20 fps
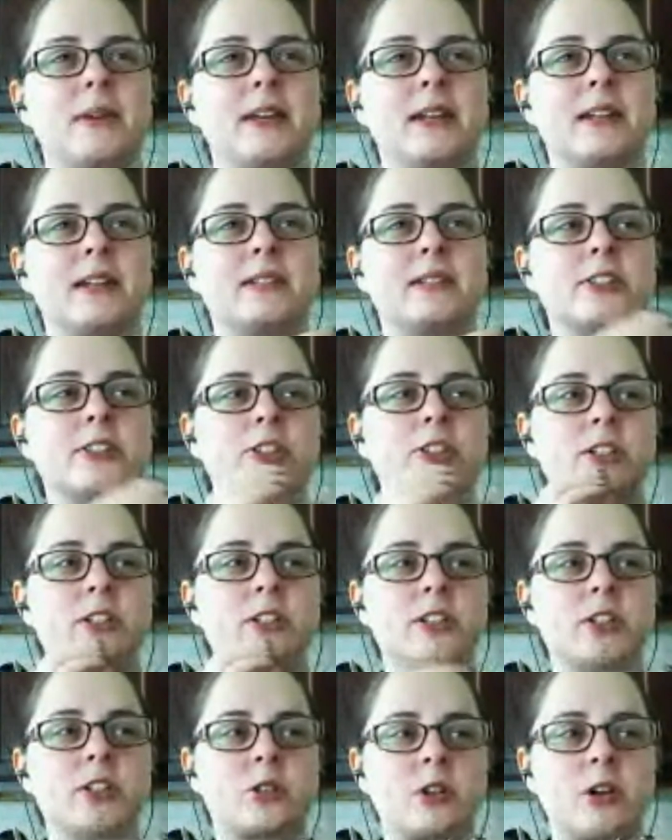in
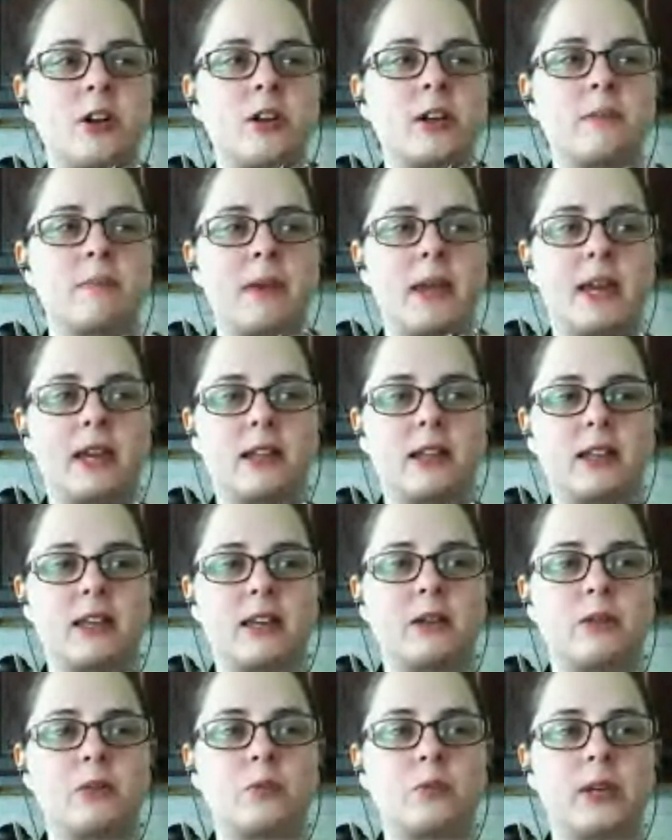addition to Thrawn and
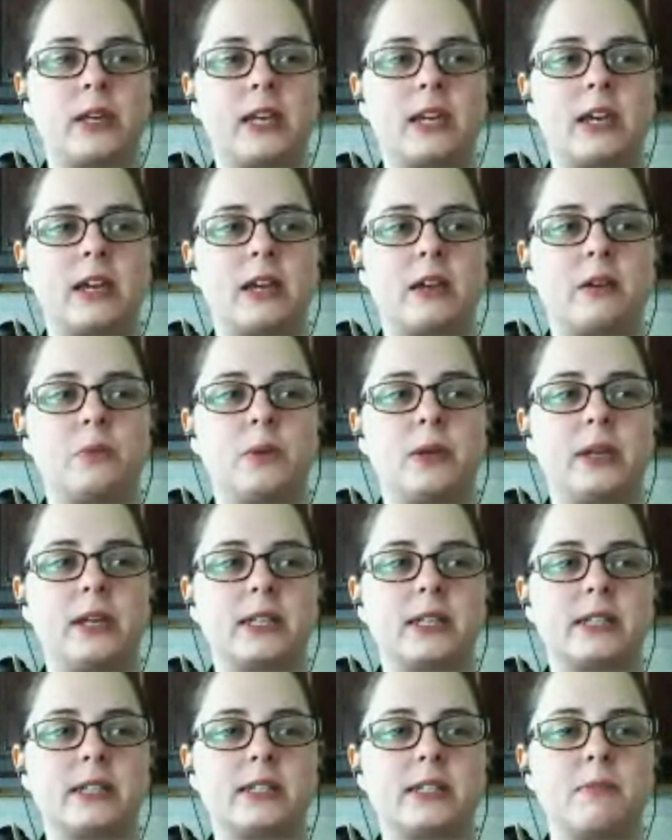Pelion,
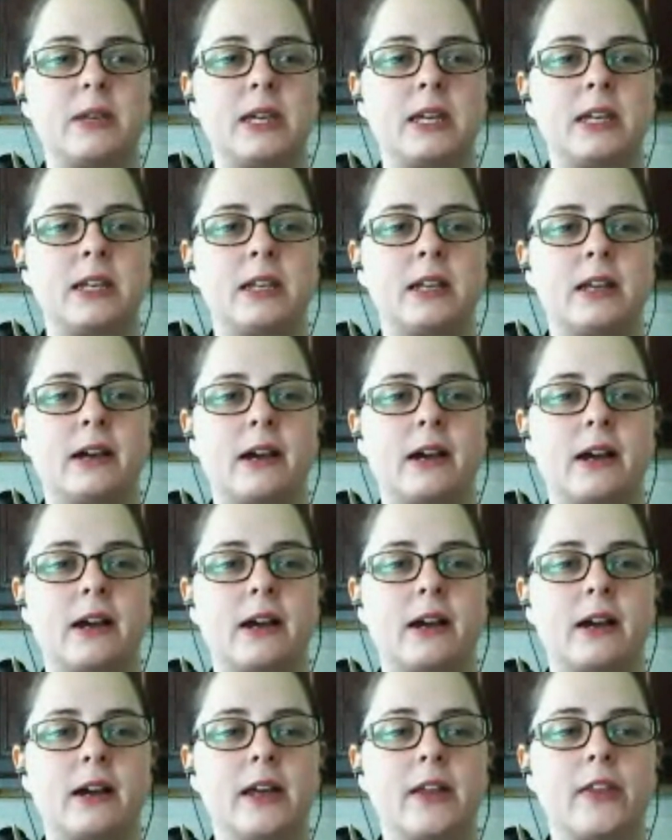we get to meet
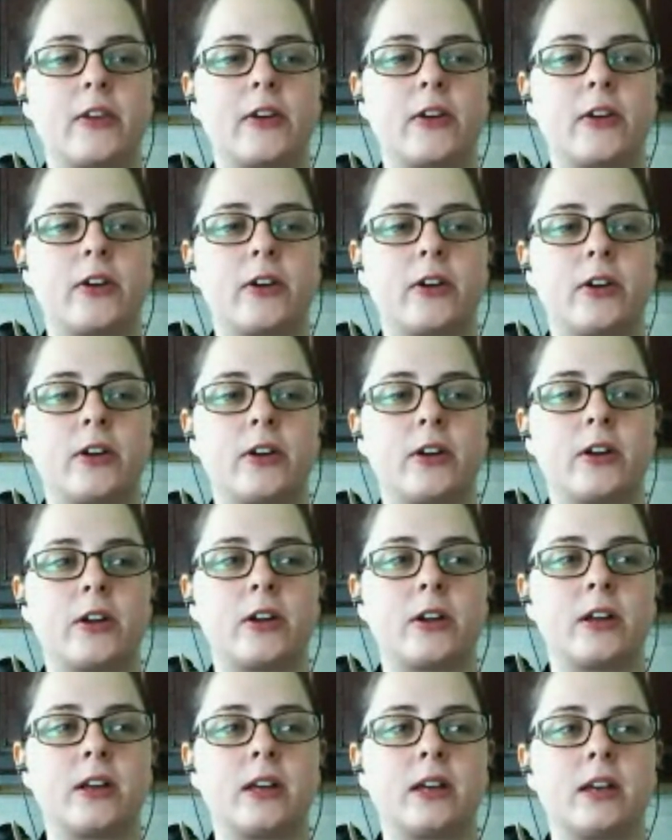another
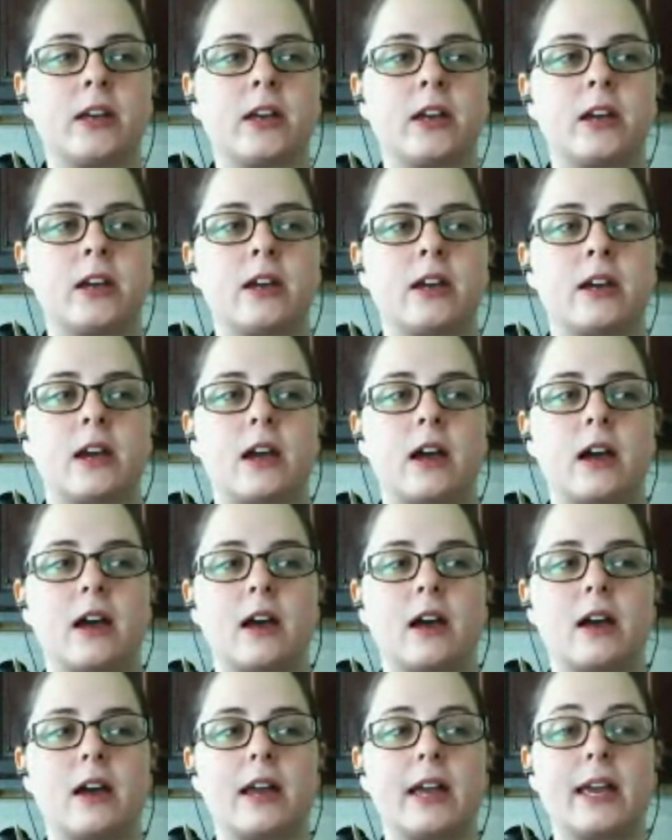
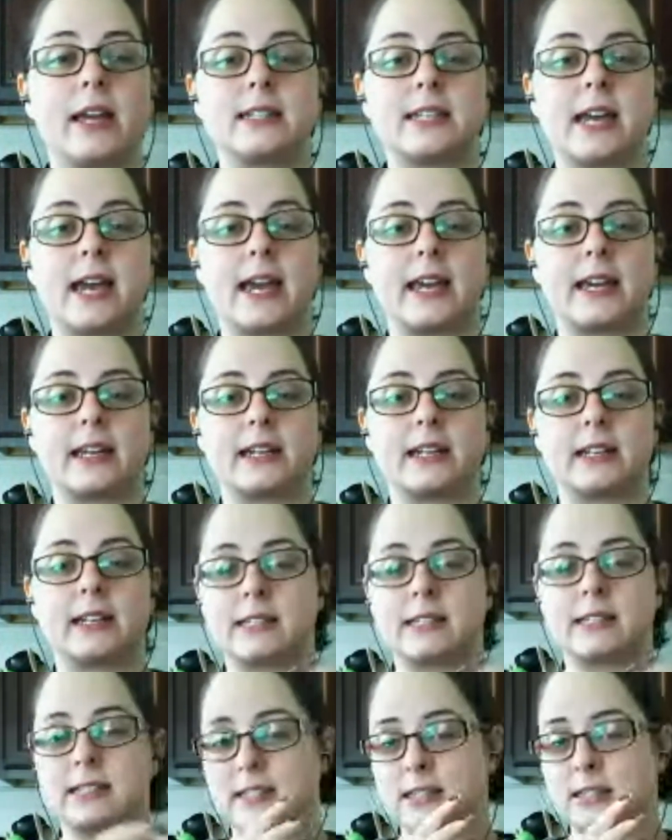
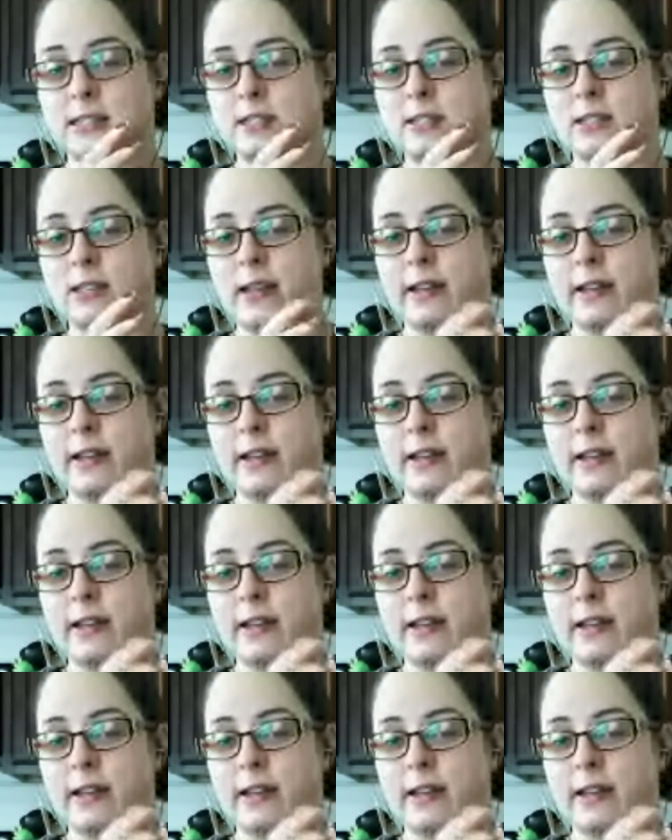antagonist,